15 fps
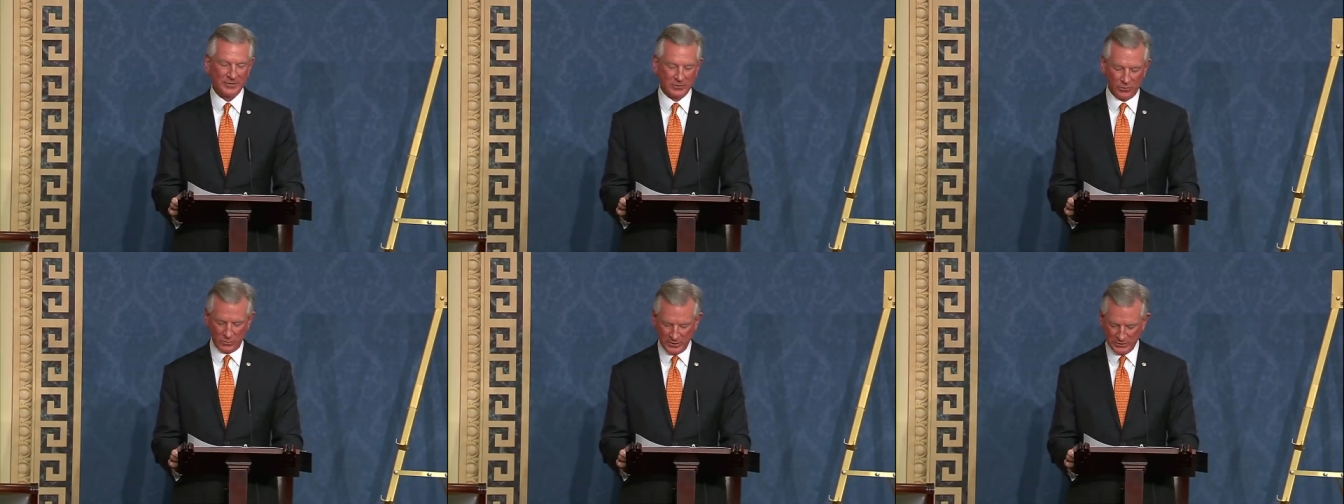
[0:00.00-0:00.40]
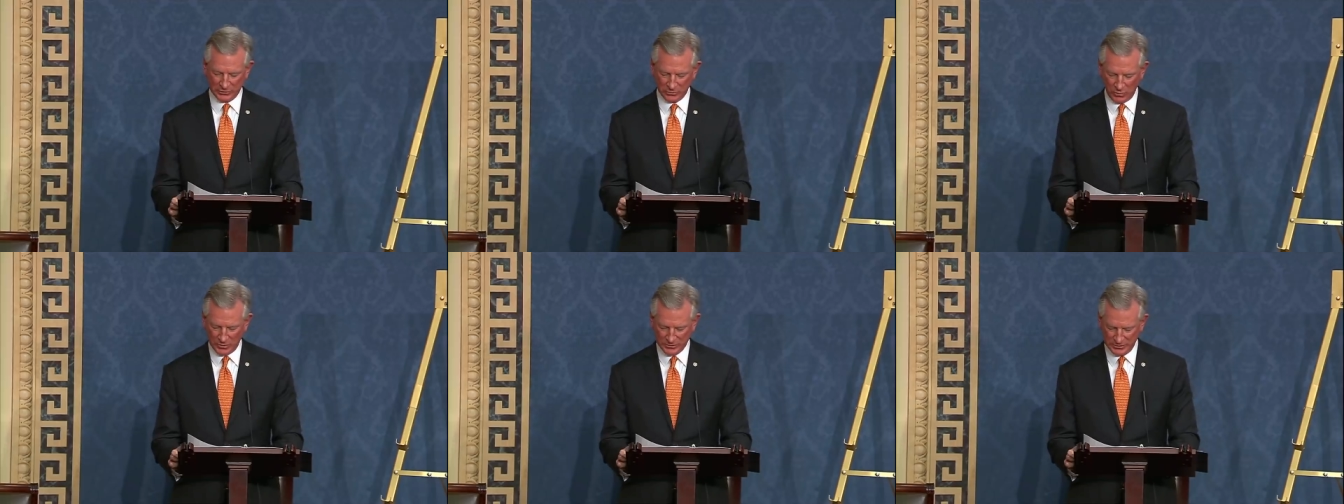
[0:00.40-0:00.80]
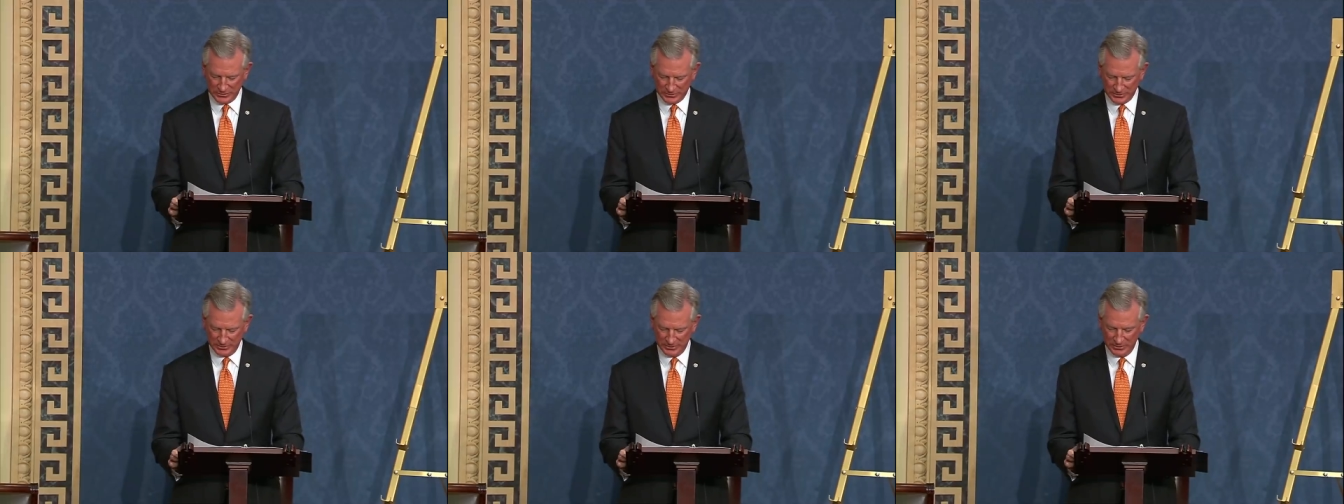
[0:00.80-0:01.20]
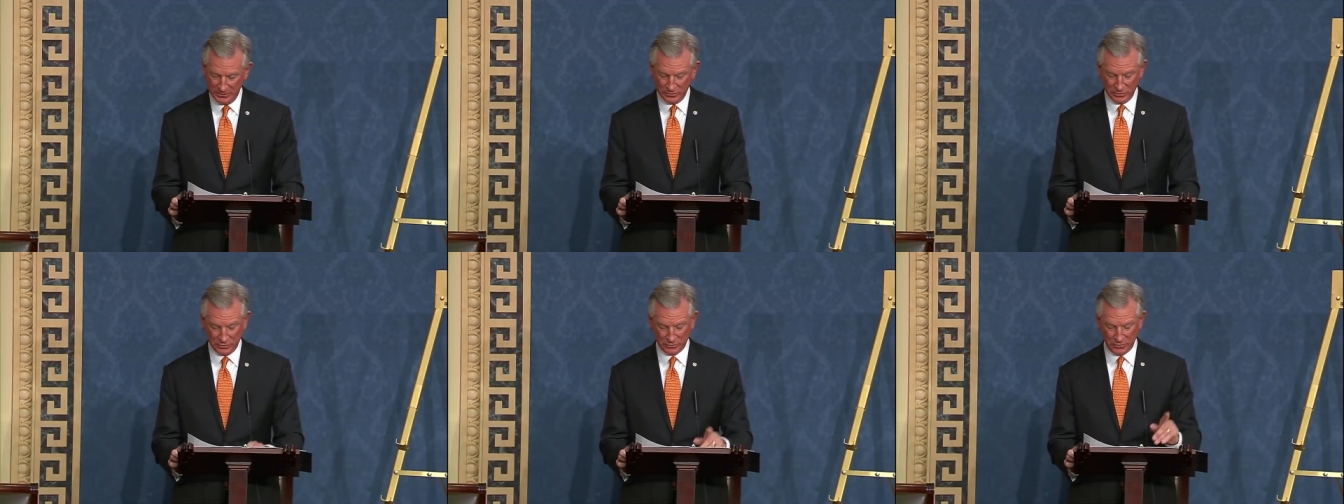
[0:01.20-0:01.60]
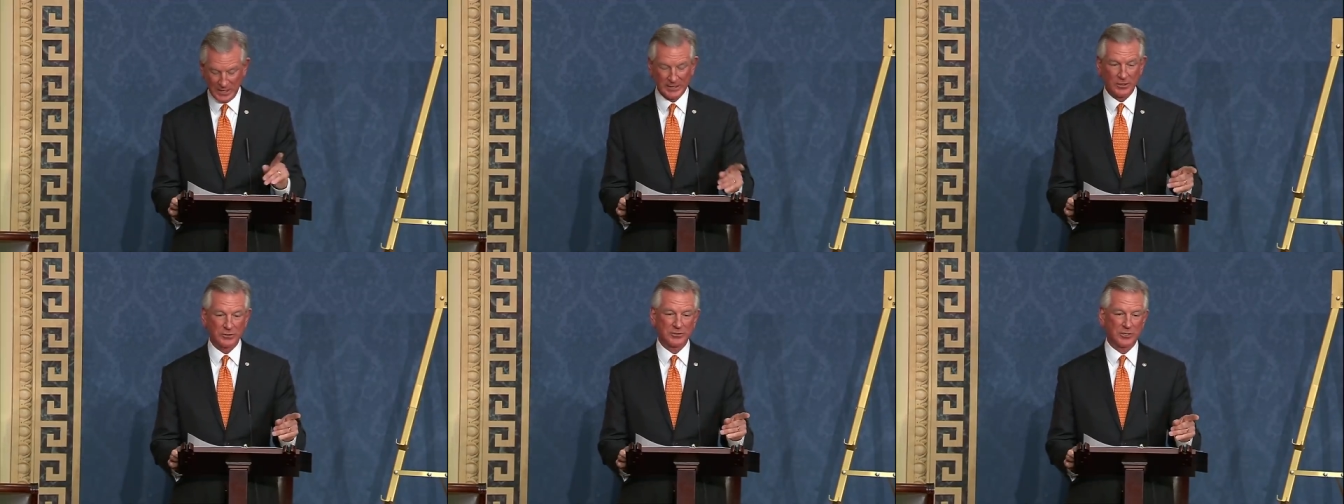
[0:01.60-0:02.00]
the resources to
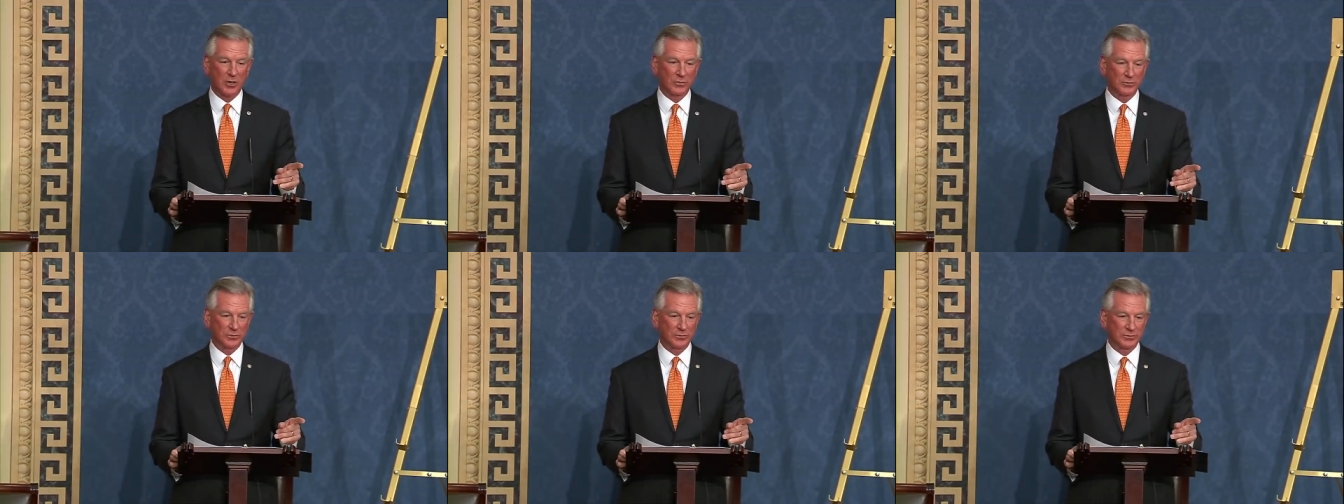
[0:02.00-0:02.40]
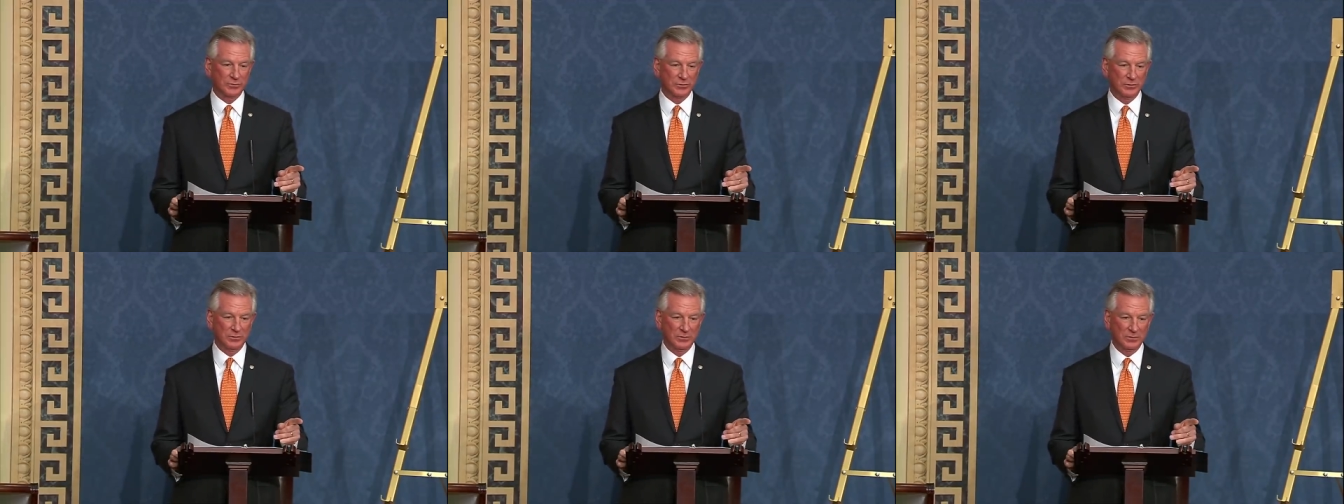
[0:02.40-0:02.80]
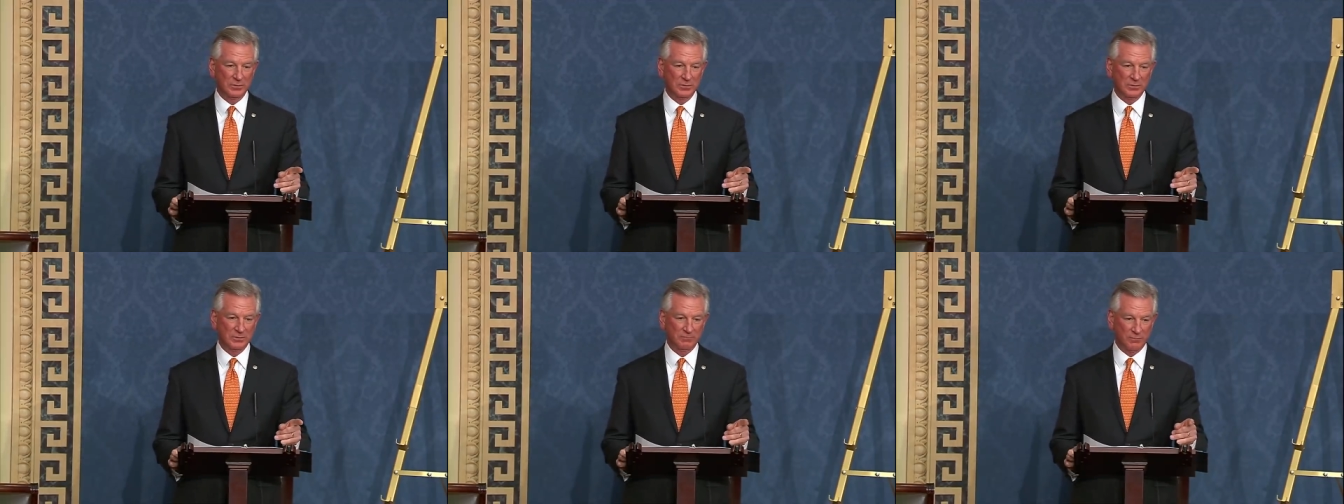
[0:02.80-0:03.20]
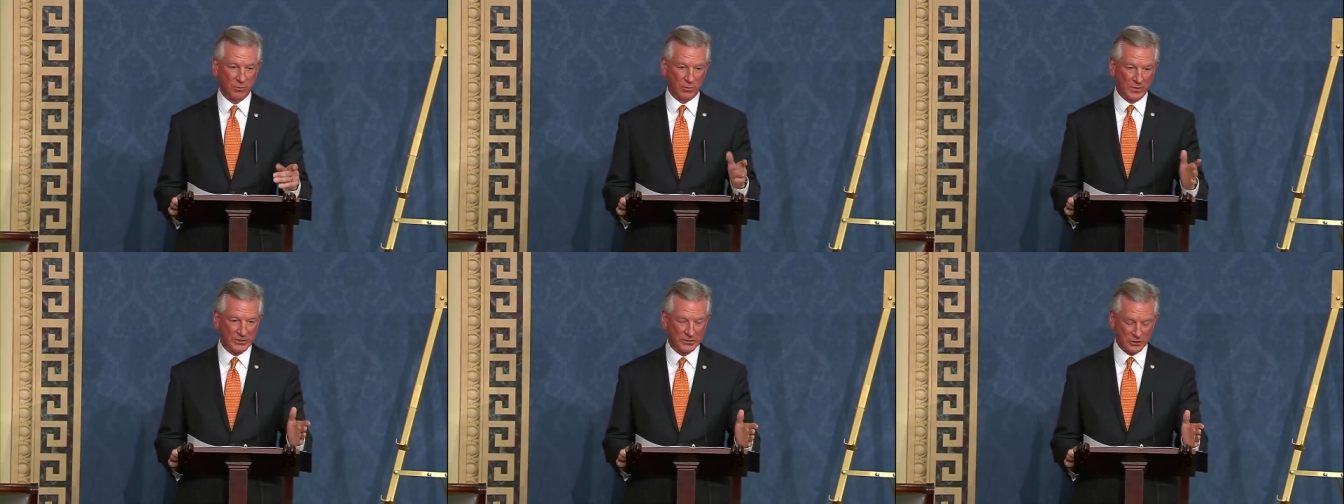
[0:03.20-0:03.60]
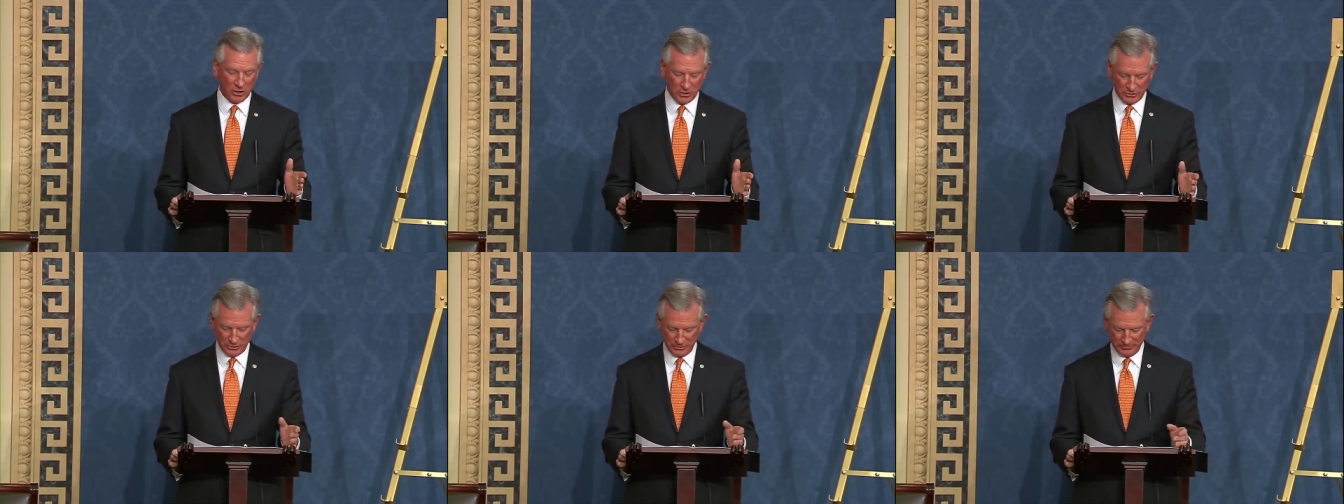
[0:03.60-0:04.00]
train our soldiers for
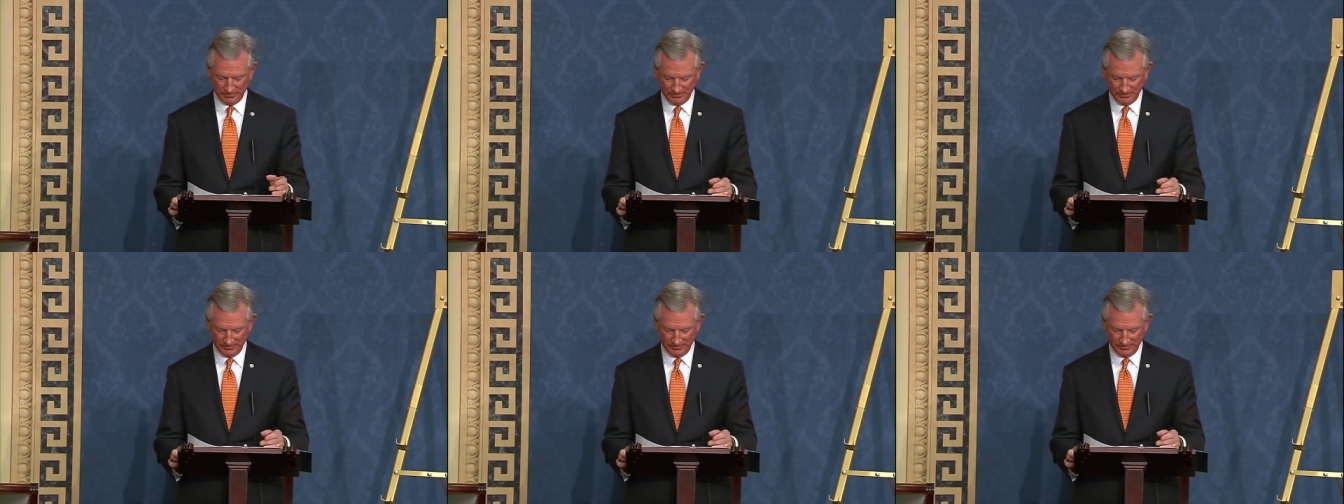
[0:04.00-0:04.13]
research,